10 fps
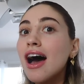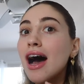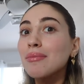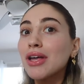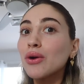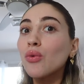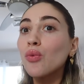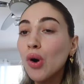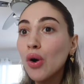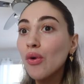I'm like,
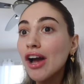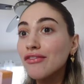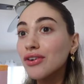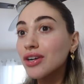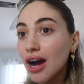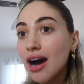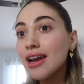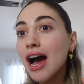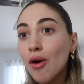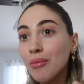whoa, I
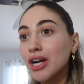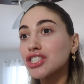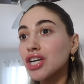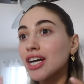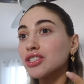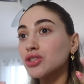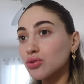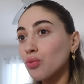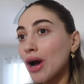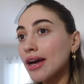forgot how much I
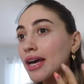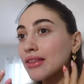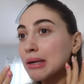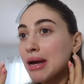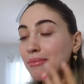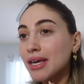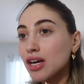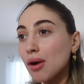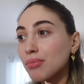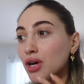sweat and like my
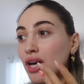makeup